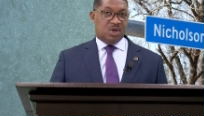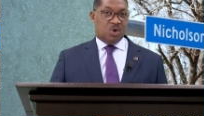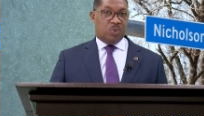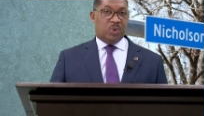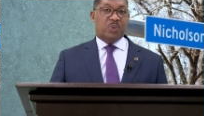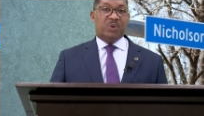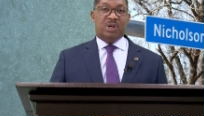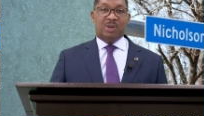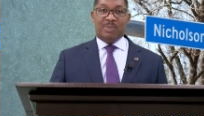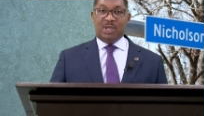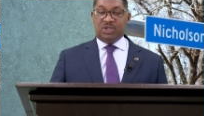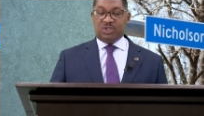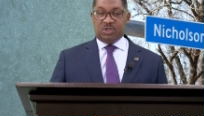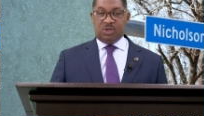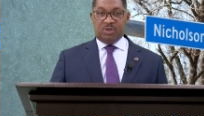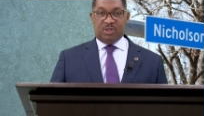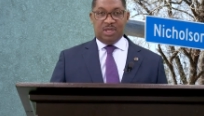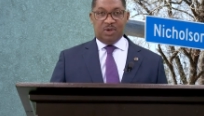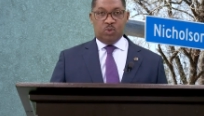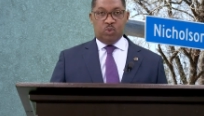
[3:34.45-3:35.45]
we want to make
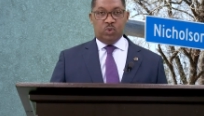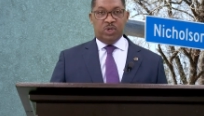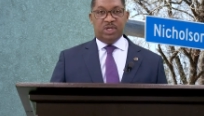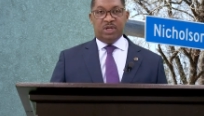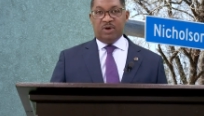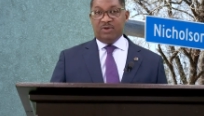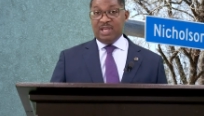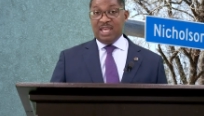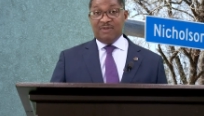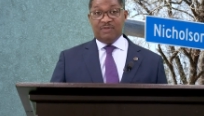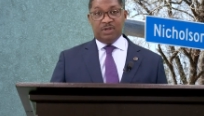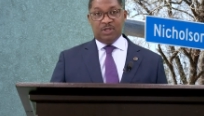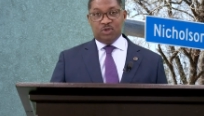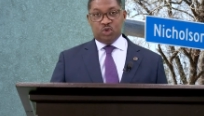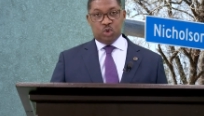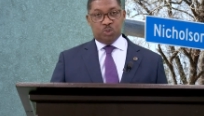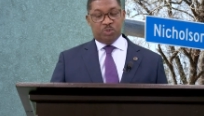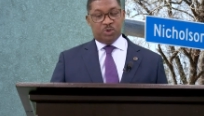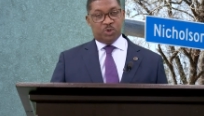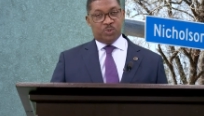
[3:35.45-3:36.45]
sure that we don't have any
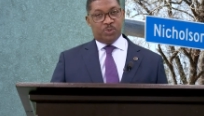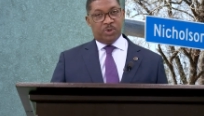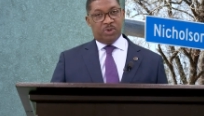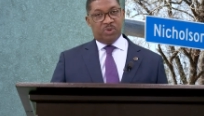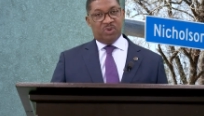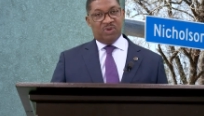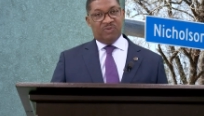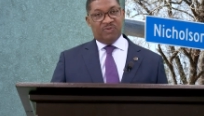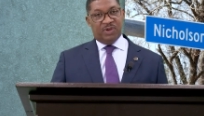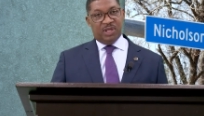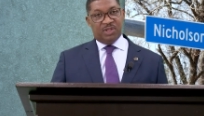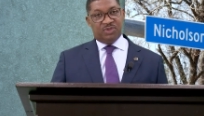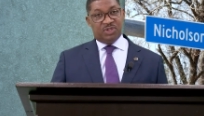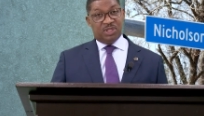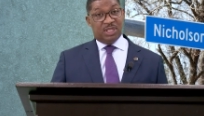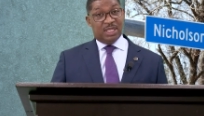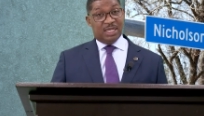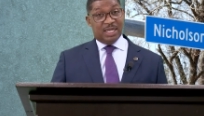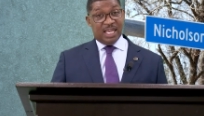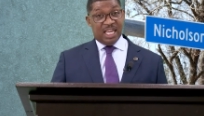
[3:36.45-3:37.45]
super spreader events
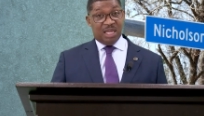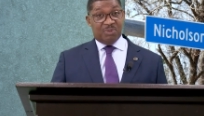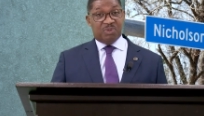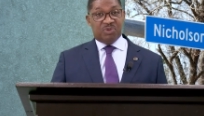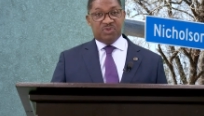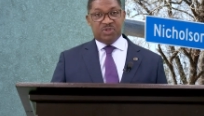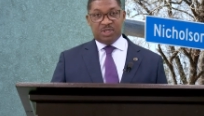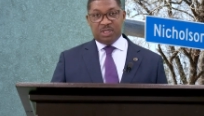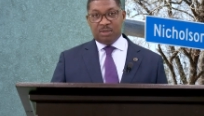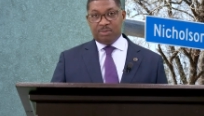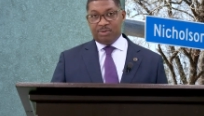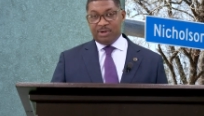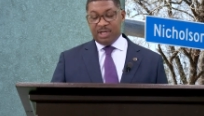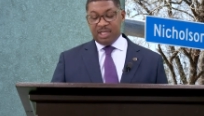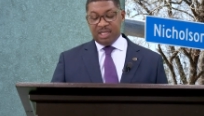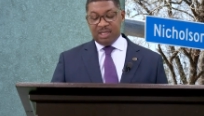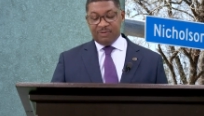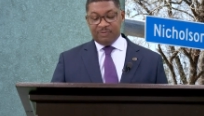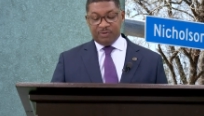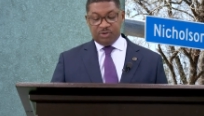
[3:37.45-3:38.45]
in the name of
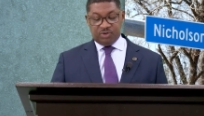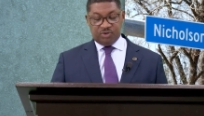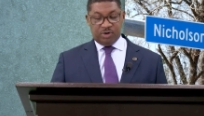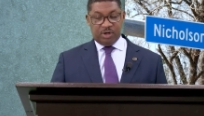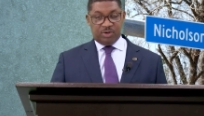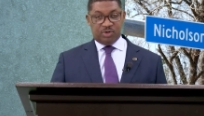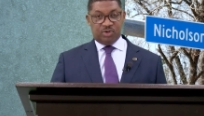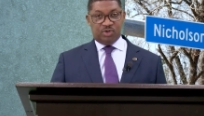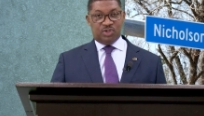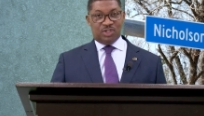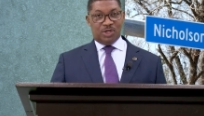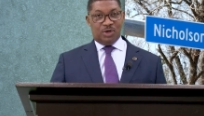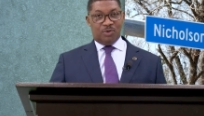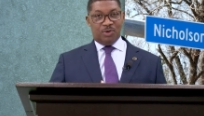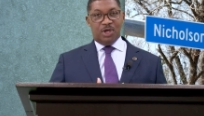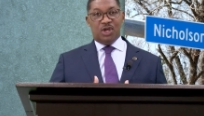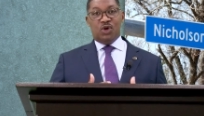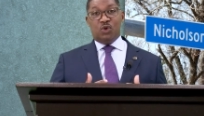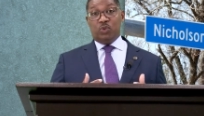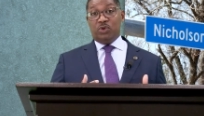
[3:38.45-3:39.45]
celebrating infrastructure. So
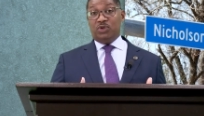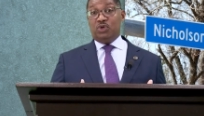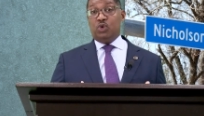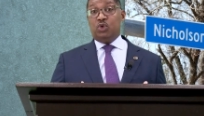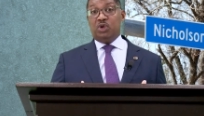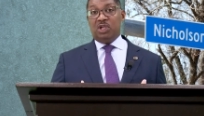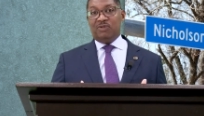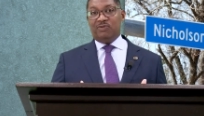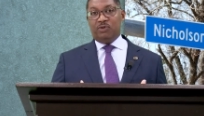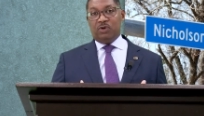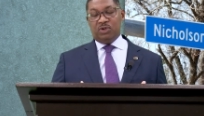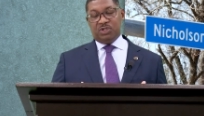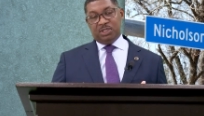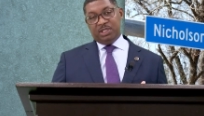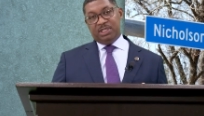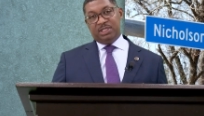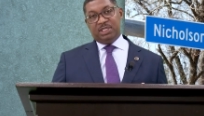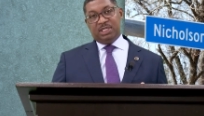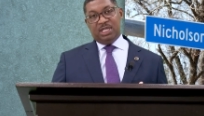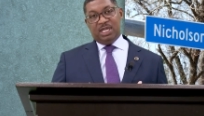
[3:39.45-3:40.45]
we're doing it
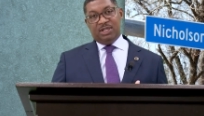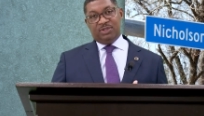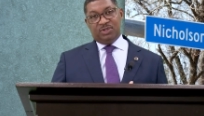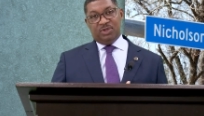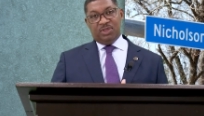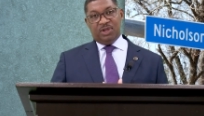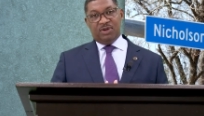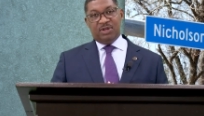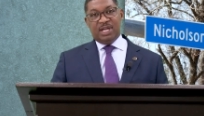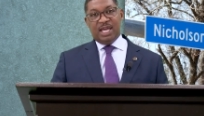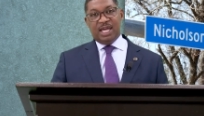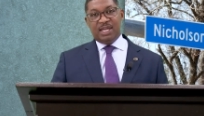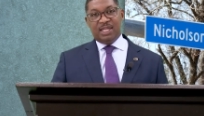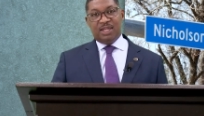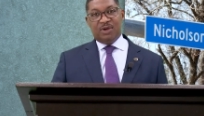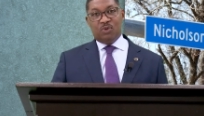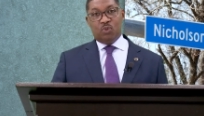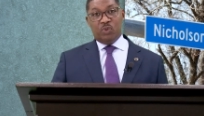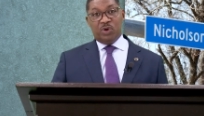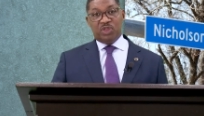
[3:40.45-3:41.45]
virtually today. So they're not
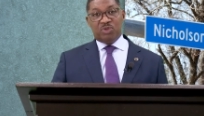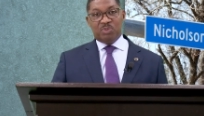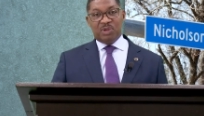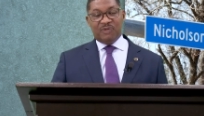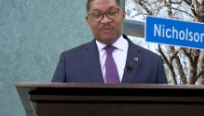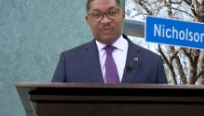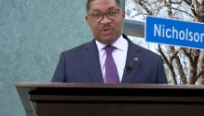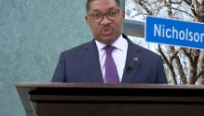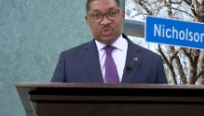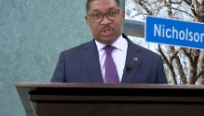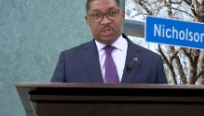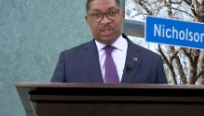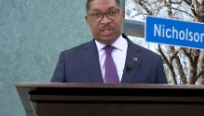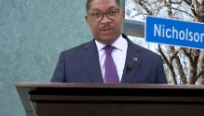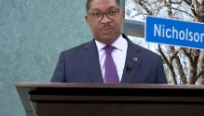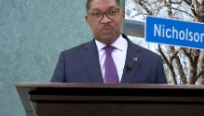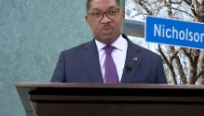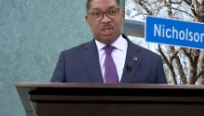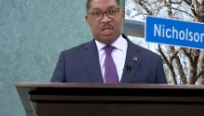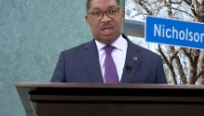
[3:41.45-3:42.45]
here with me
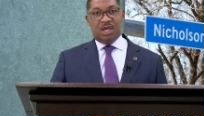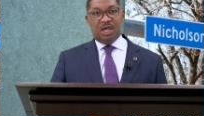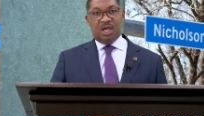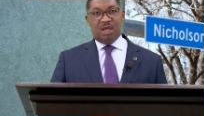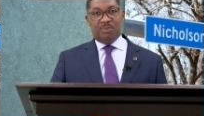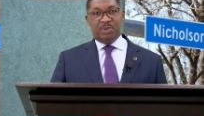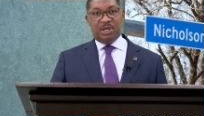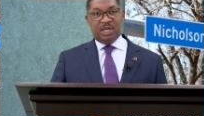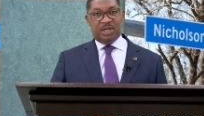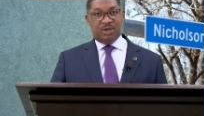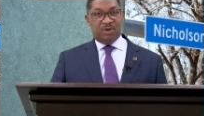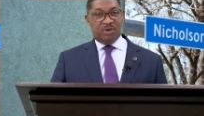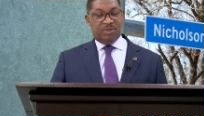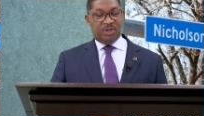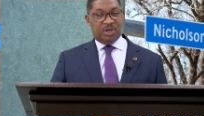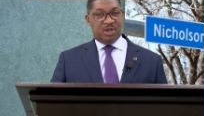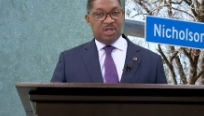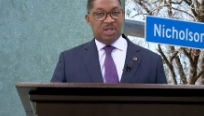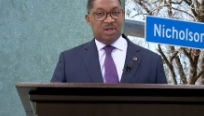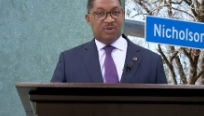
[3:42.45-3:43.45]
physically, but I know
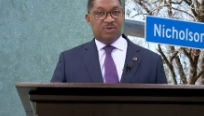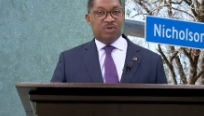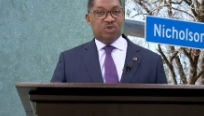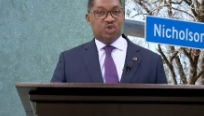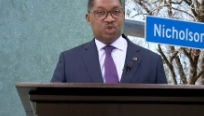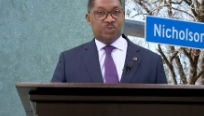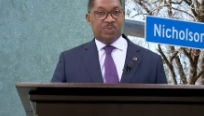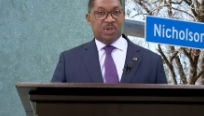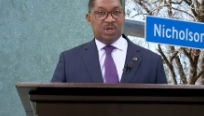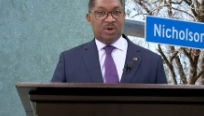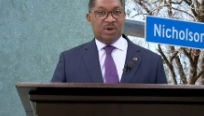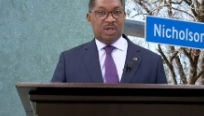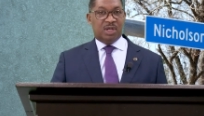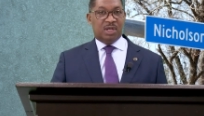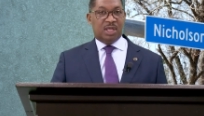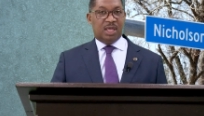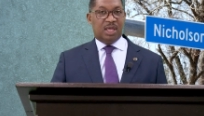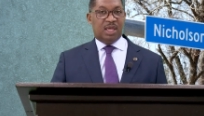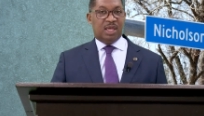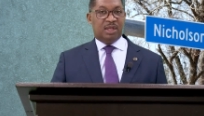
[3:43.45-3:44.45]
they're here in
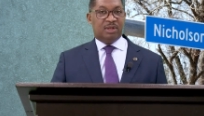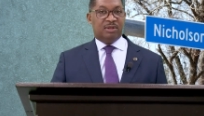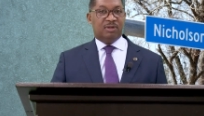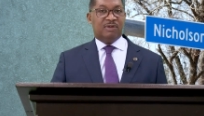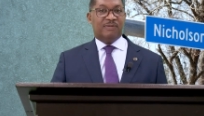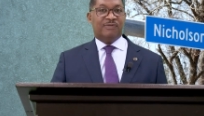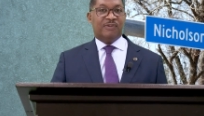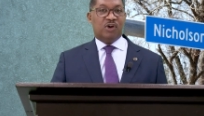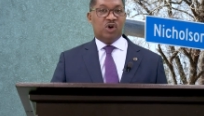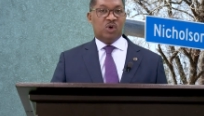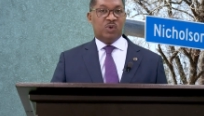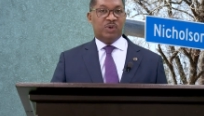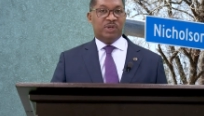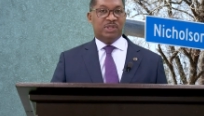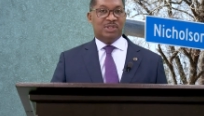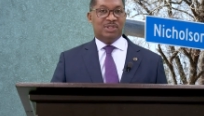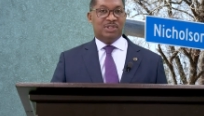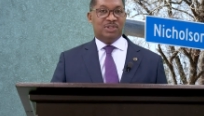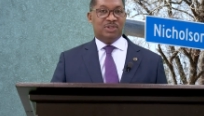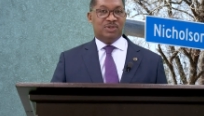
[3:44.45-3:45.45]
spirit and look
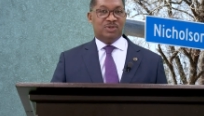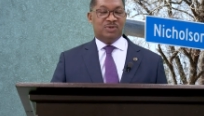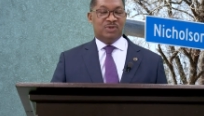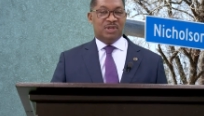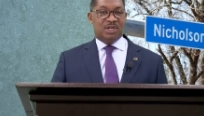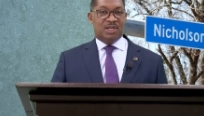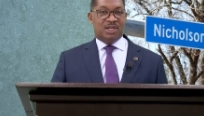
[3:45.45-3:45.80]
forward to